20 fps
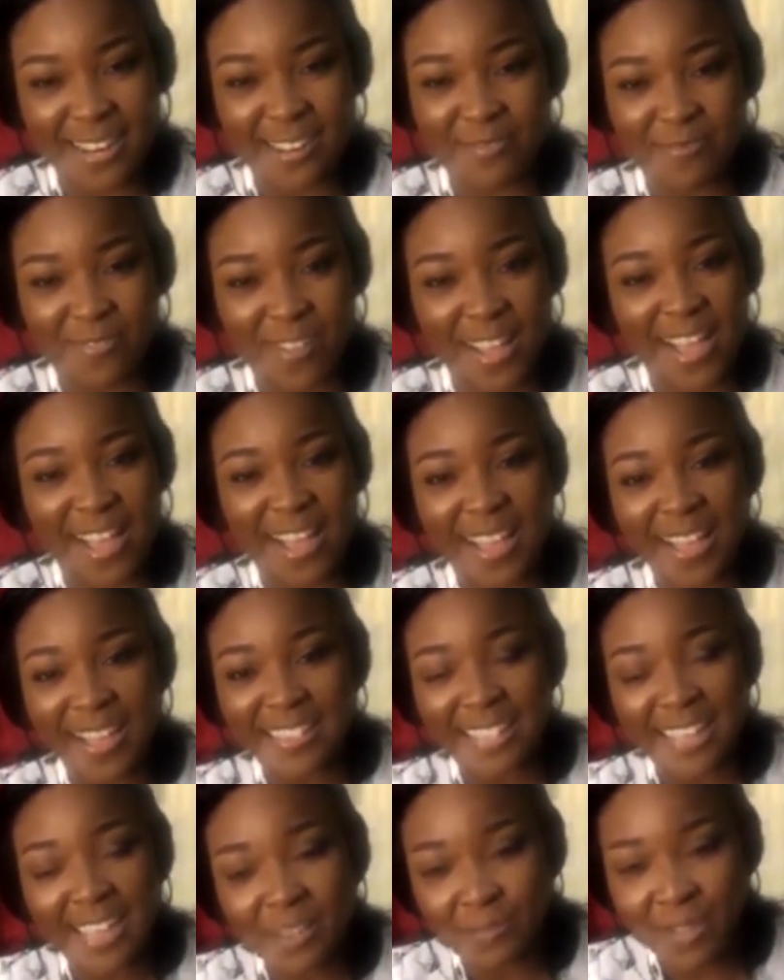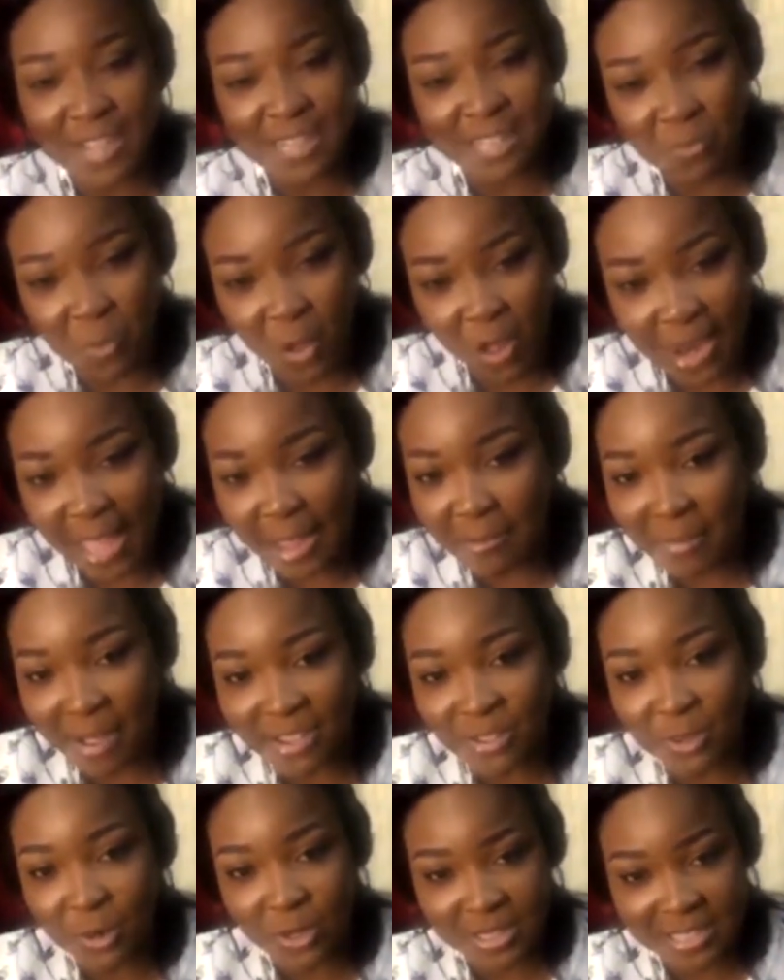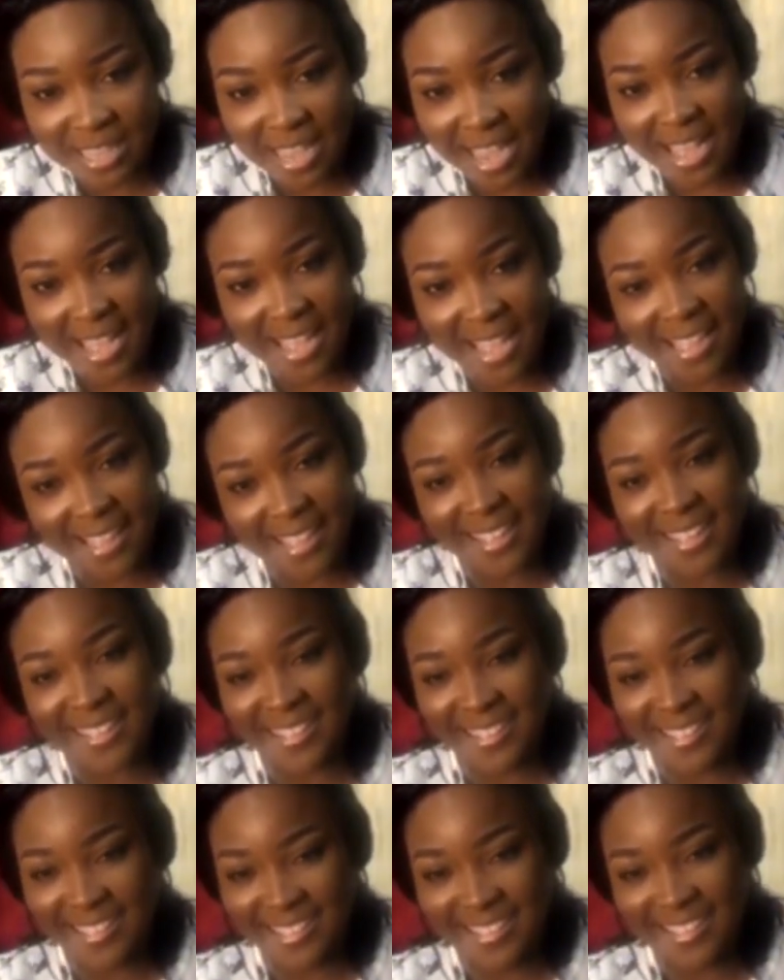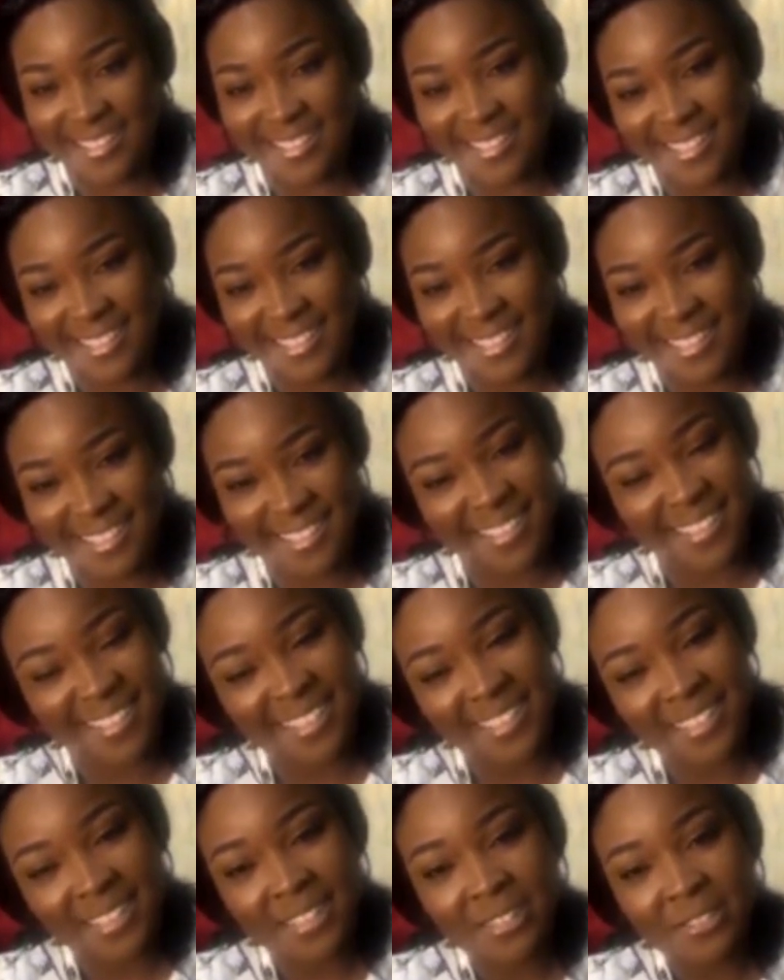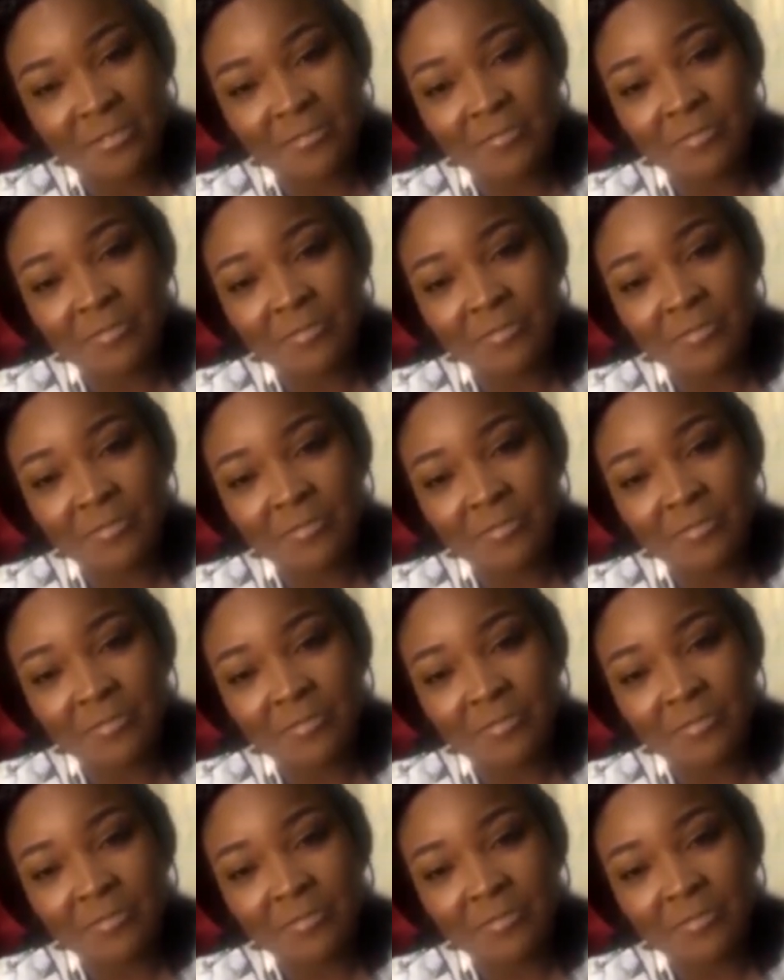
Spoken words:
Please, I beg, take me out. Another day inside.